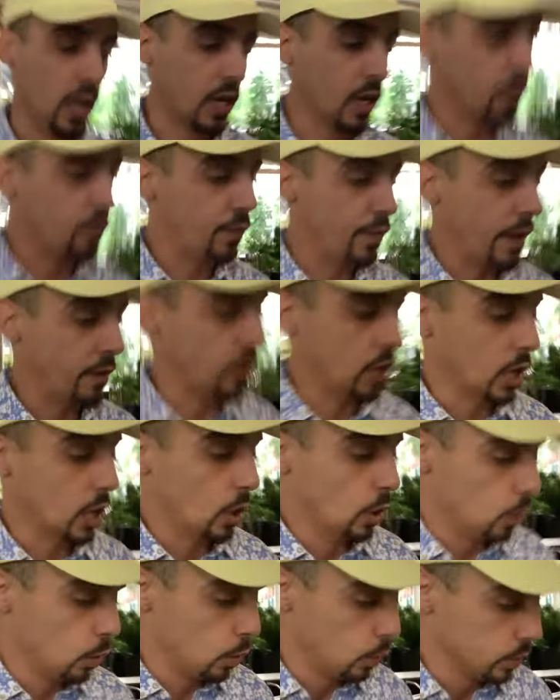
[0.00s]
Confederate
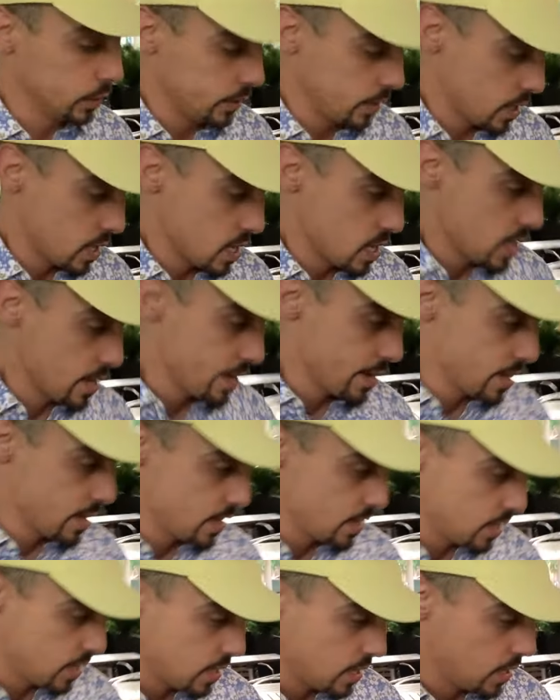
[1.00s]
gold.
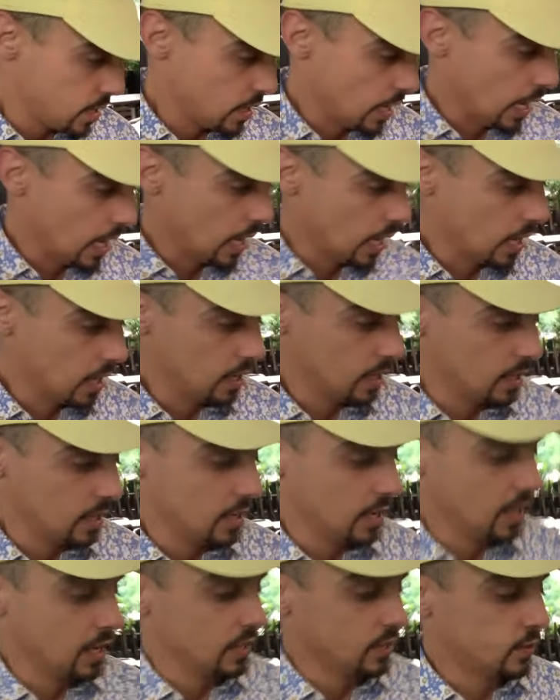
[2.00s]
Oh, let's go look
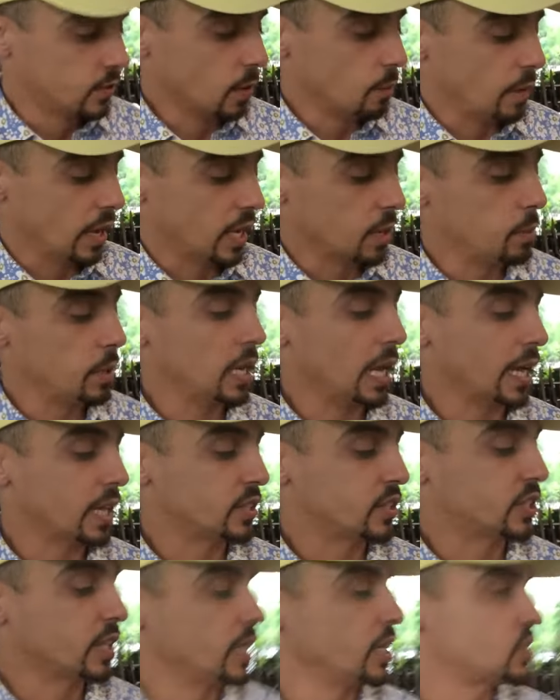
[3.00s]
some. It could be like a
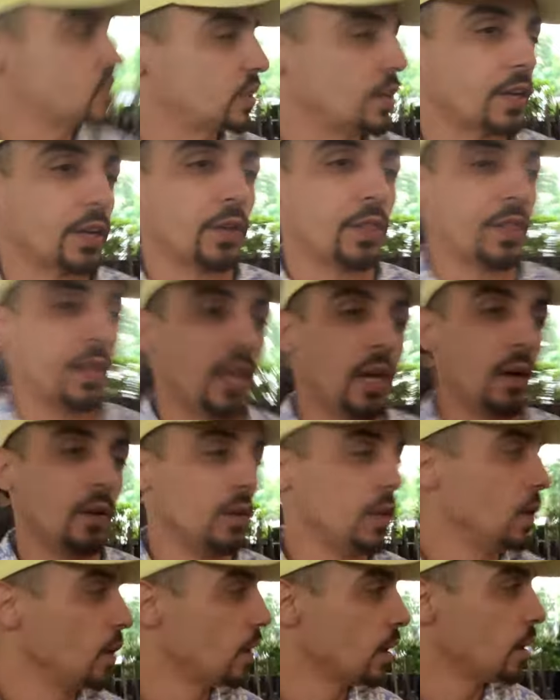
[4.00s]
city slicker thing.
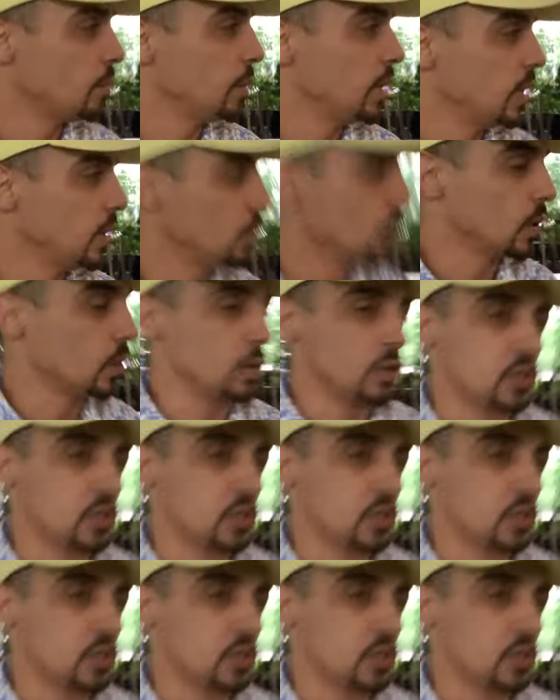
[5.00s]
You know what I mean? Where we